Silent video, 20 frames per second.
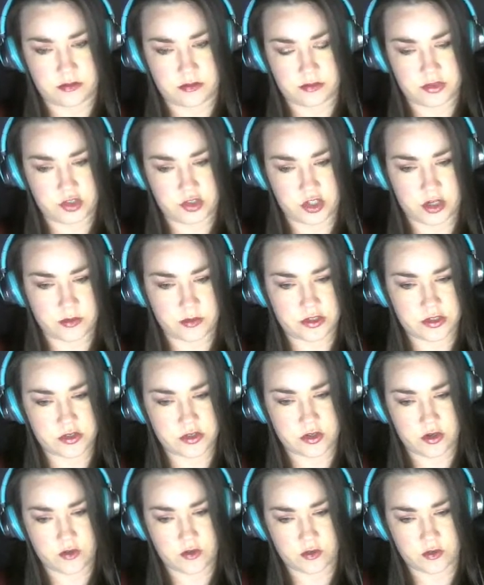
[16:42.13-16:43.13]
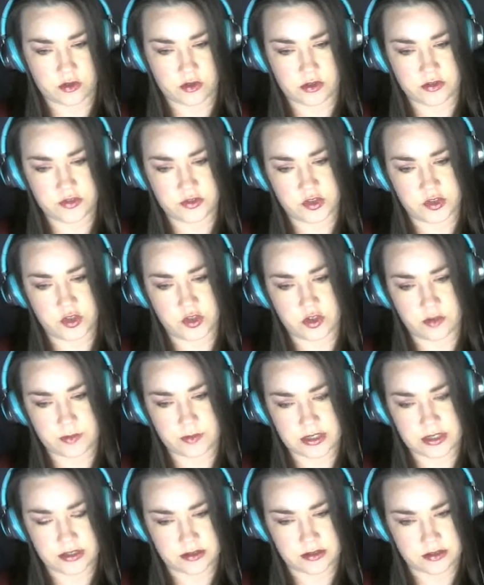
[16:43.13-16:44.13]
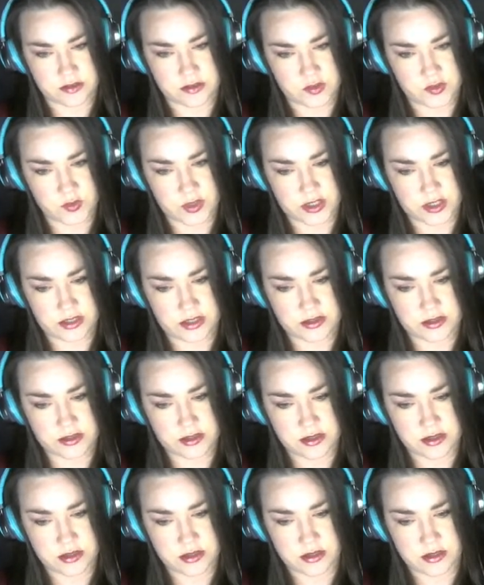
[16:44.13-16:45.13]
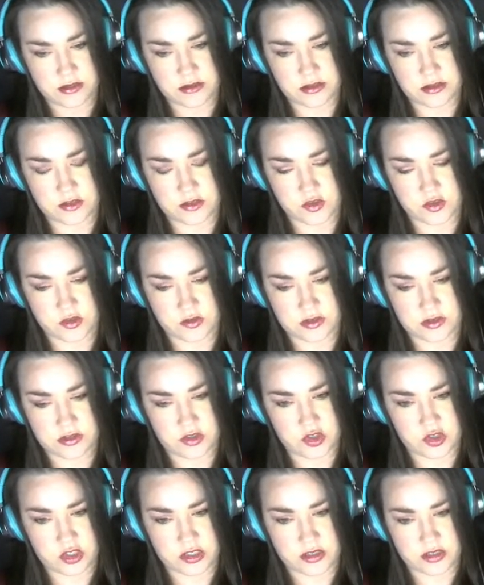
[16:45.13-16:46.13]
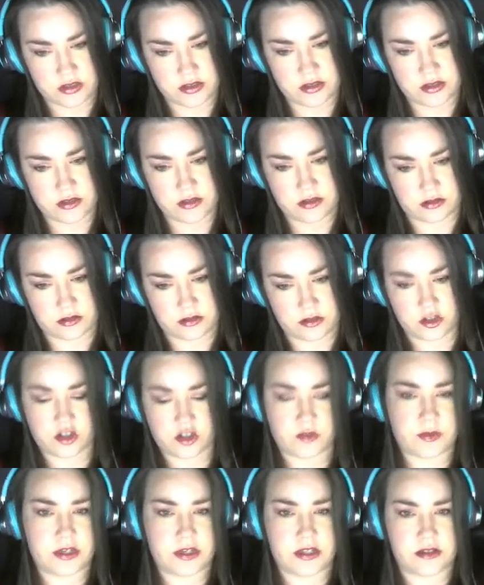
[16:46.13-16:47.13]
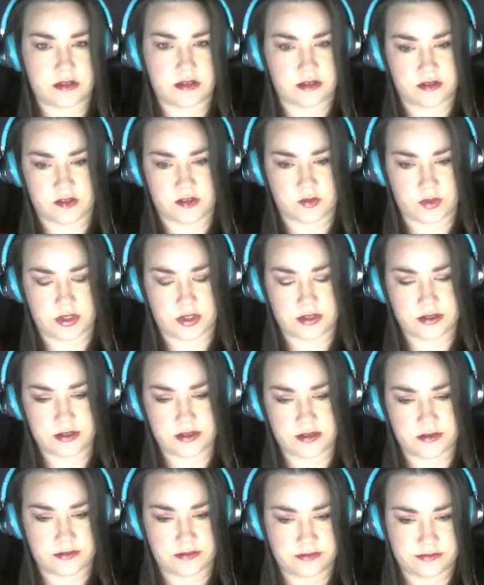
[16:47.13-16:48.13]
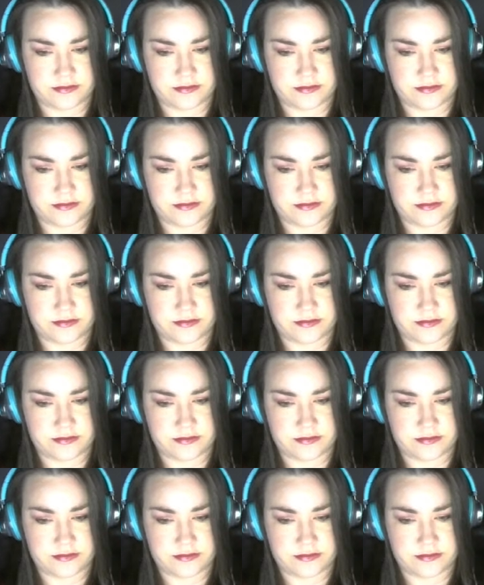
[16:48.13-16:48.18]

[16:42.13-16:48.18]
Pajamas, overalls, yoga pants and sweats, t-shirts and jeans. Yoga pants and sweats.